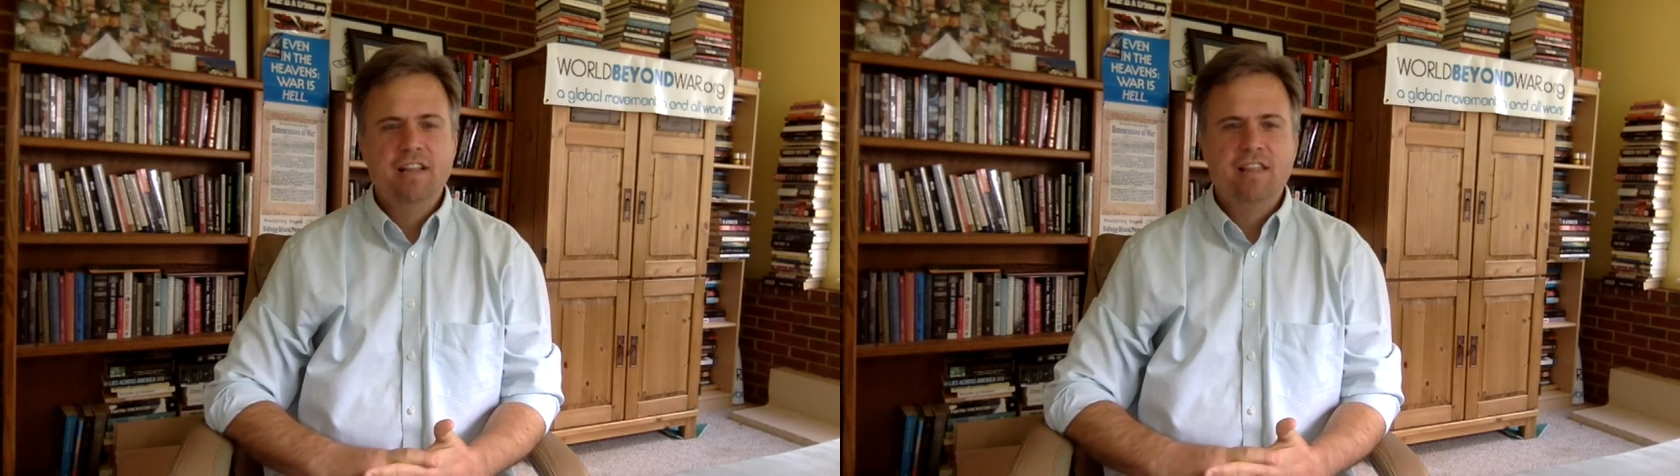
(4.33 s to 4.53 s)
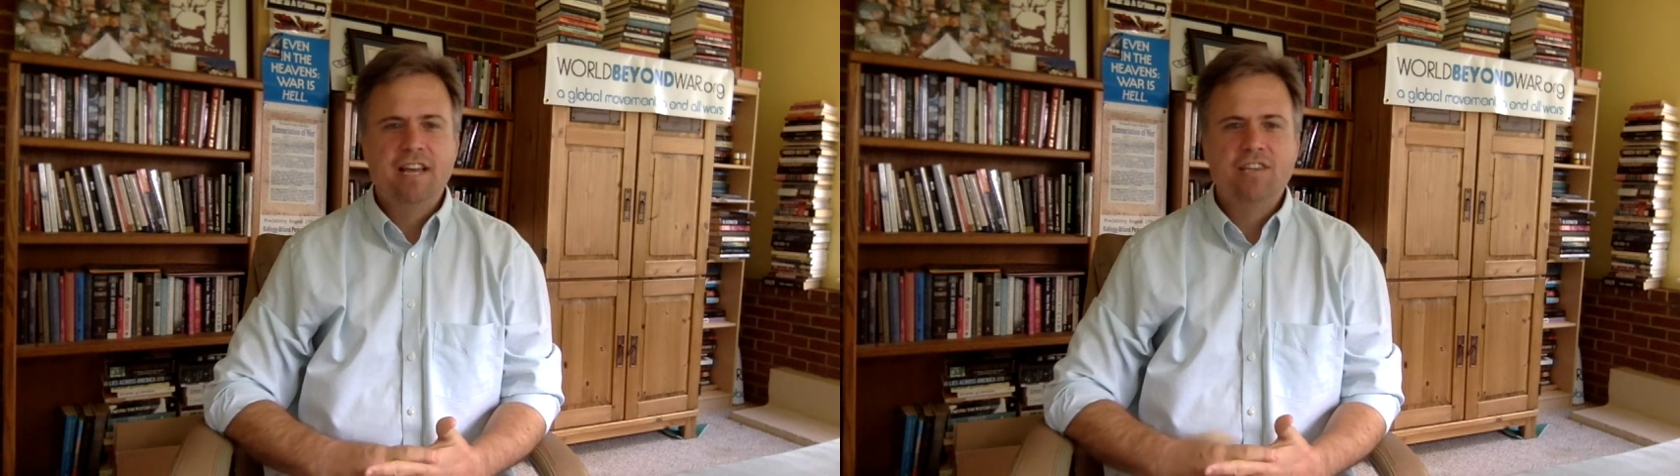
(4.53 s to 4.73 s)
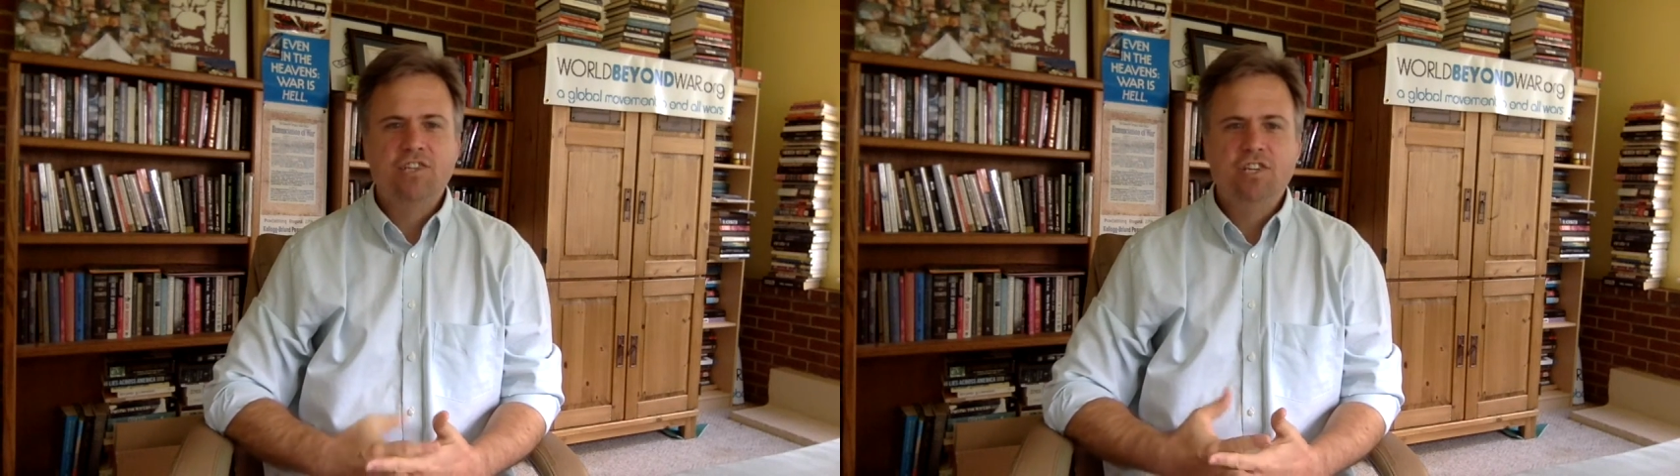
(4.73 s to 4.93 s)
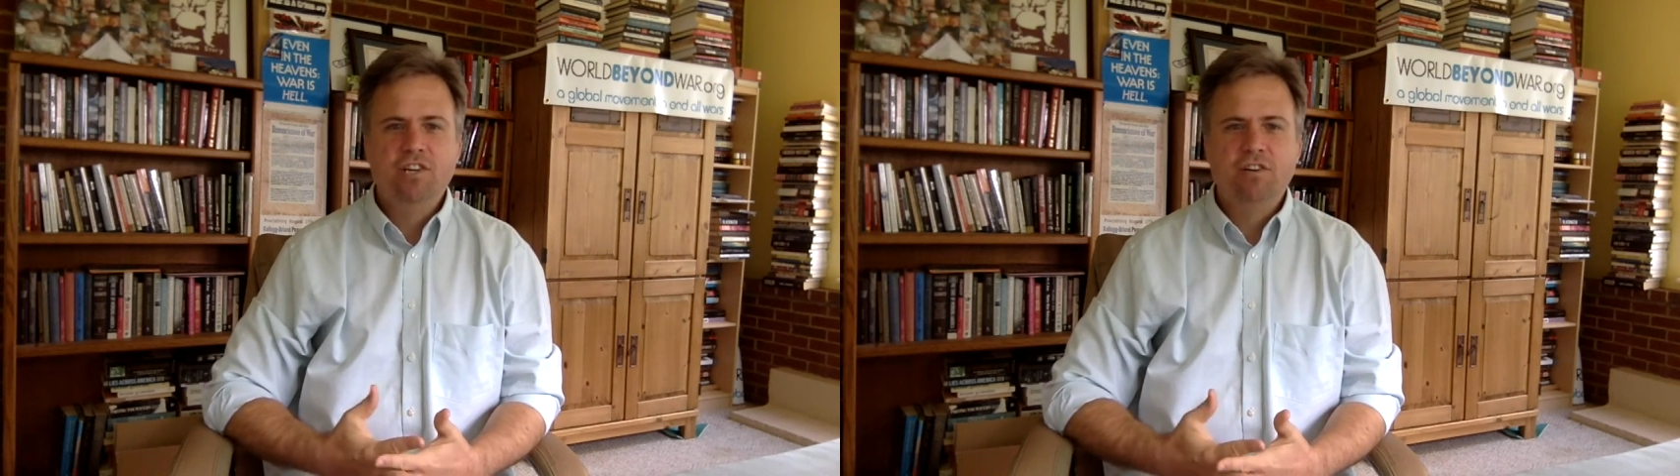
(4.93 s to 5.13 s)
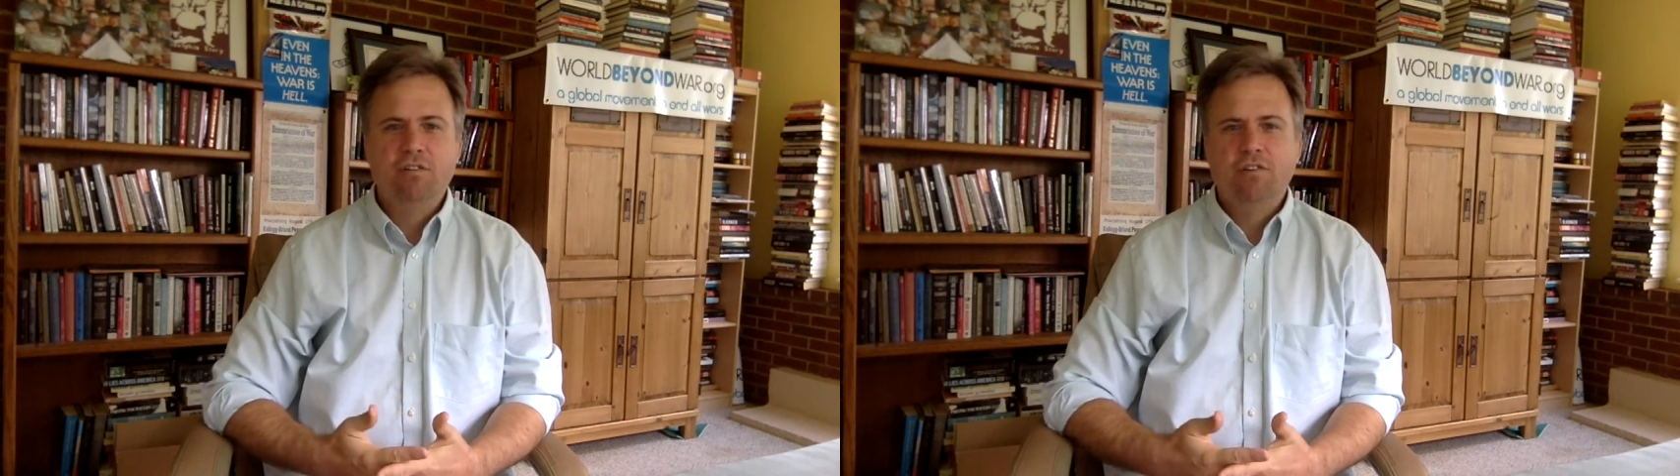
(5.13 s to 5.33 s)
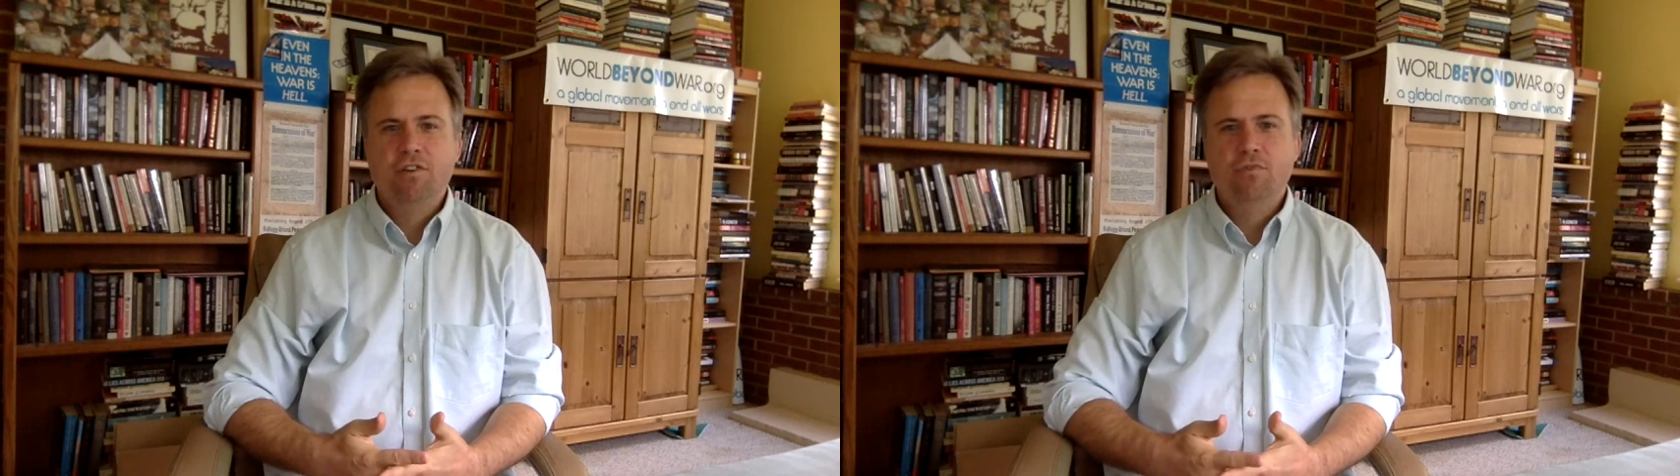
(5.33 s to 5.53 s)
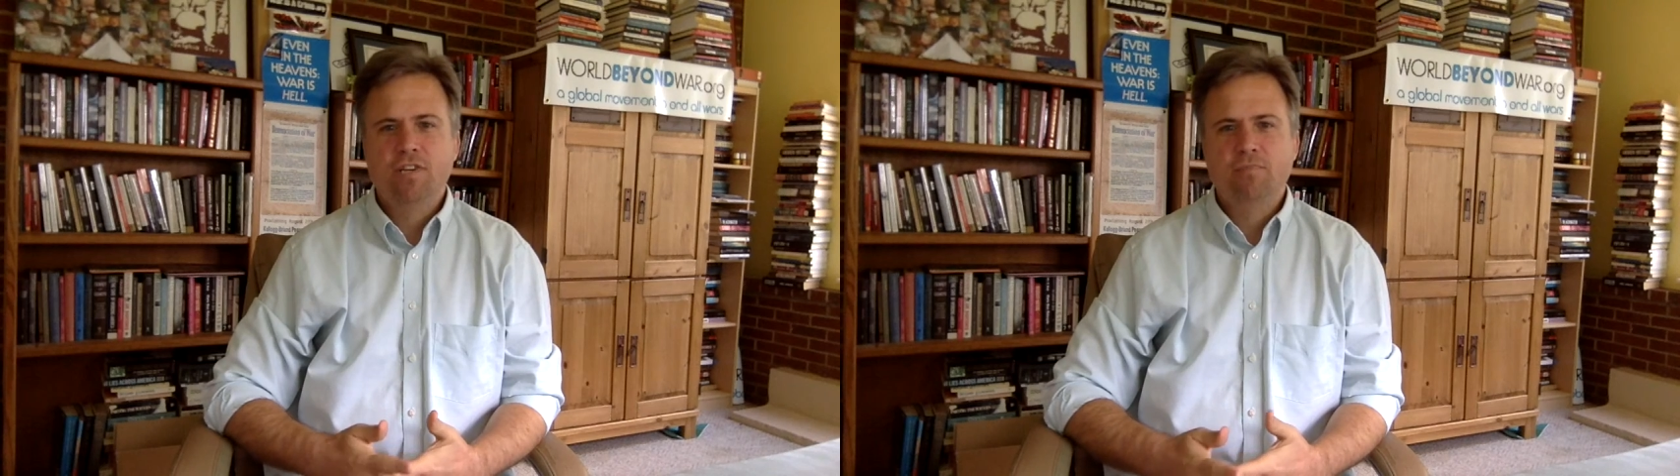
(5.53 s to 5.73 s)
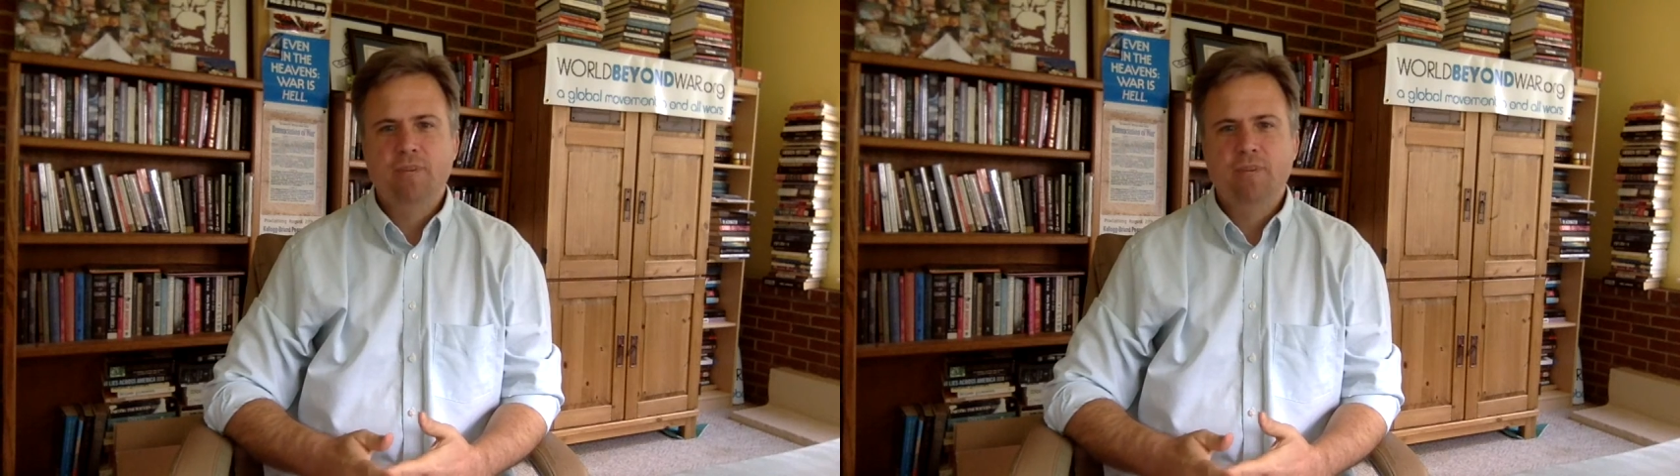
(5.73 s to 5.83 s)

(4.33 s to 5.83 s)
Last year, U.S.